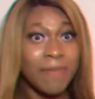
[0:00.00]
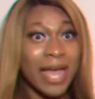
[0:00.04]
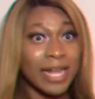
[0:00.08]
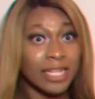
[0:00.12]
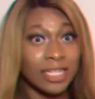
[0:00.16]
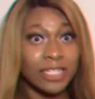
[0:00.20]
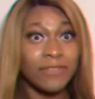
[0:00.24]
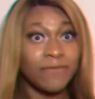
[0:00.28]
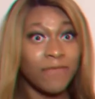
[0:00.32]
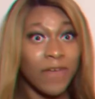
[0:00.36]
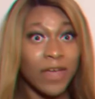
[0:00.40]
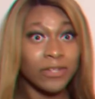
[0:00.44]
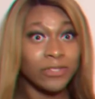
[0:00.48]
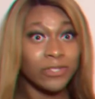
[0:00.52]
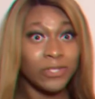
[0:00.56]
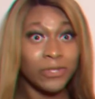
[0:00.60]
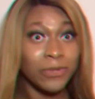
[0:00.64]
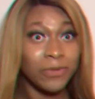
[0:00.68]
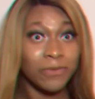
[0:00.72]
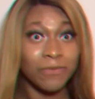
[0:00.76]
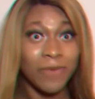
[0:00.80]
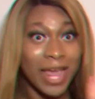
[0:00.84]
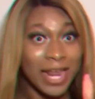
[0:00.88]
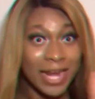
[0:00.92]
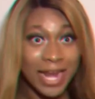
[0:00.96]
as fuck
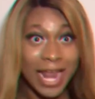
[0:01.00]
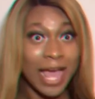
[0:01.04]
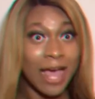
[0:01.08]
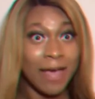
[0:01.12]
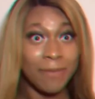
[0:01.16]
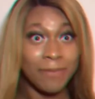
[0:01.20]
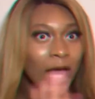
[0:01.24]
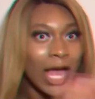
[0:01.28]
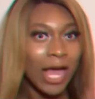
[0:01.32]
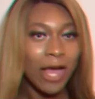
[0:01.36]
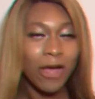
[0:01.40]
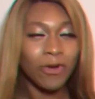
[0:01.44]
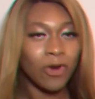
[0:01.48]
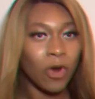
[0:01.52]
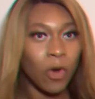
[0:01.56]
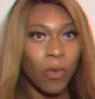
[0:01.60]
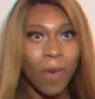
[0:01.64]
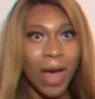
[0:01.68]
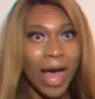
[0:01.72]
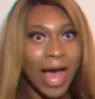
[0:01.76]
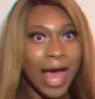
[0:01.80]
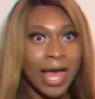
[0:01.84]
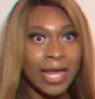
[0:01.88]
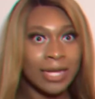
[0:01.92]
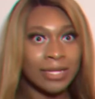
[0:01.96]
too right now. So I don't know
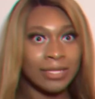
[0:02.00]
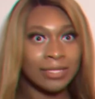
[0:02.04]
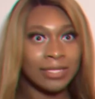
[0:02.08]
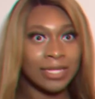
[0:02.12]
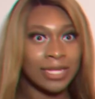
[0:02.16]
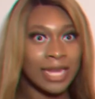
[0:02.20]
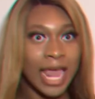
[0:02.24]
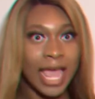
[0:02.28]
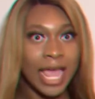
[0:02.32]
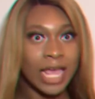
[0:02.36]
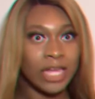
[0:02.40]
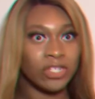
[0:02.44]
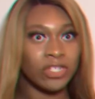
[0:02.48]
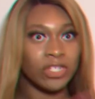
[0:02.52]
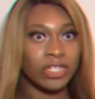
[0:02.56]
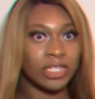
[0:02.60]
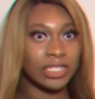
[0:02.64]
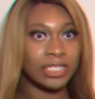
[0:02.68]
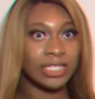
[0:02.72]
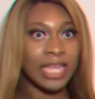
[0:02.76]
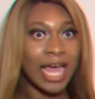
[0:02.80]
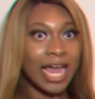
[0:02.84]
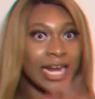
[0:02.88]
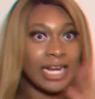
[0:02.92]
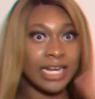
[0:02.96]
why today she
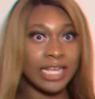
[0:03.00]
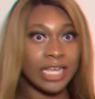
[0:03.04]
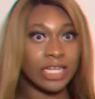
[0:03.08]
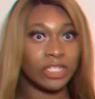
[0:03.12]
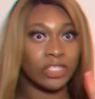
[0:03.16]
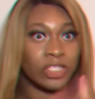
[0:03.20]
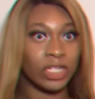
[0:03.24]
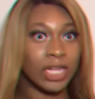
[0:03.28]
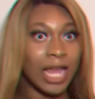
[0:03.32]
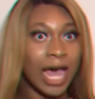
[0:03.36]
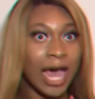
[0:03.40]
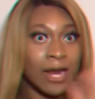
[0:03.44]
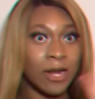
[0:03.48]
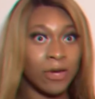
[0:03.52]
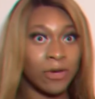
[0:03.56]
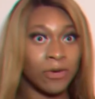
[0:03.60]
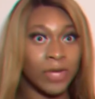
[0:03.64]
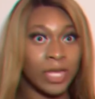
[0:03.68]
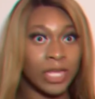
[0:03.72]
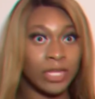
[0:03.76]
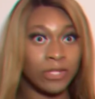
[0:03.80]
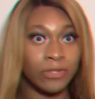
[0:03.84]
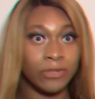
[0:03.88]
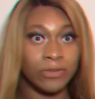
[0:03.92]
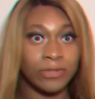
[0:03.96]
decided to get gelato
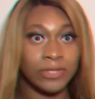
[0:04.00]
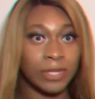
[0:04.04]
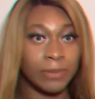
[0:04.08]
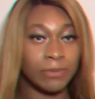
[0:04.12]
and do something